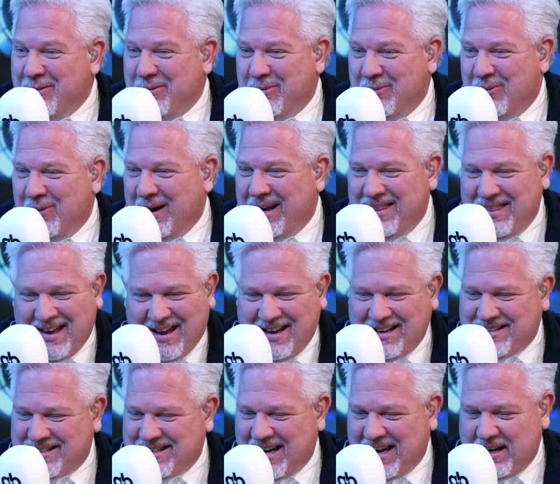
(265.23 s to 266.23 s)
when
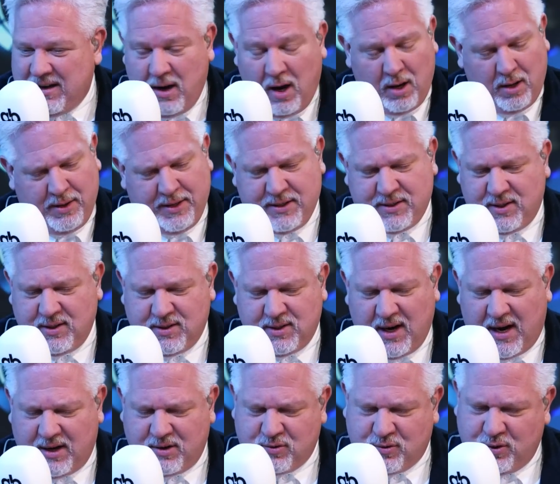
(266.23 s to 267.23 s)
they said no, this is
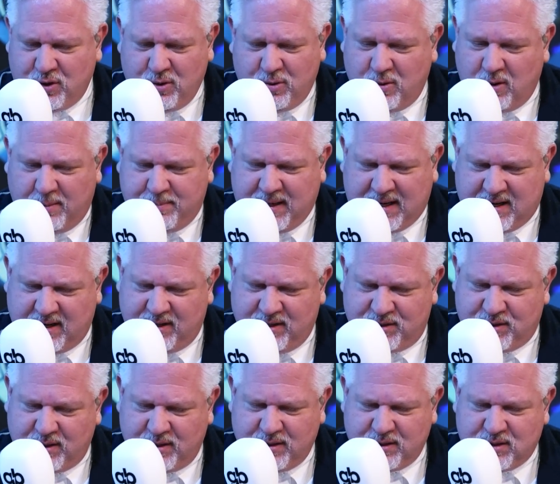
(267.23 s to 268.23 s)
not true
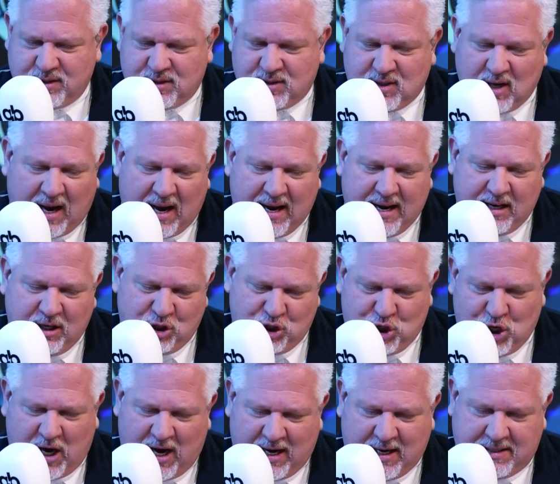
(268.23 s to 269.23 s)
because
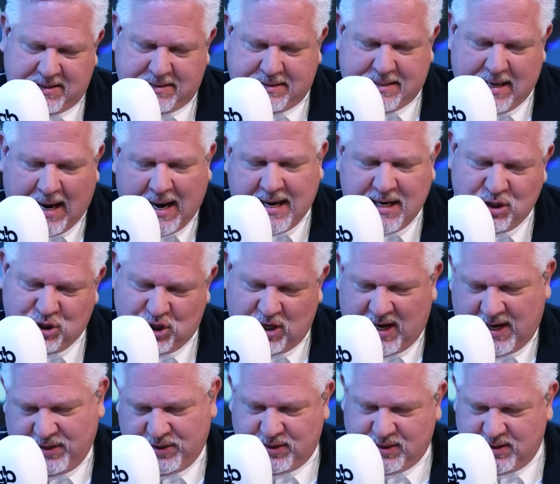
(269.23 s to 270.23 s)
SciCheck
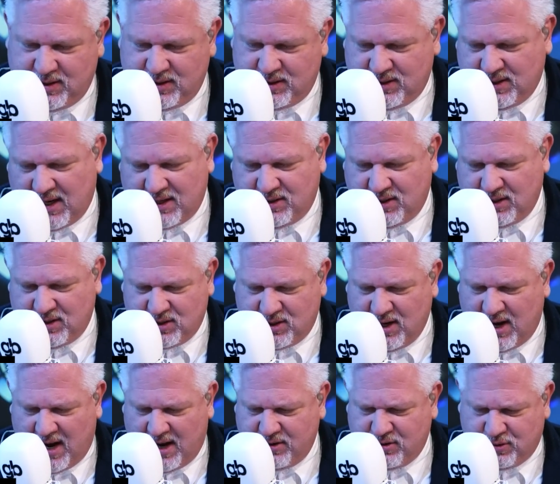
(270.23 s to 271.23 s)
Digest says it's
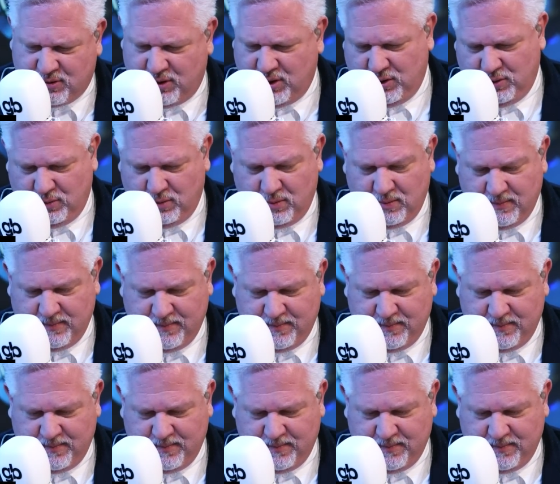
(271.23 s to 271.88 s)
not true.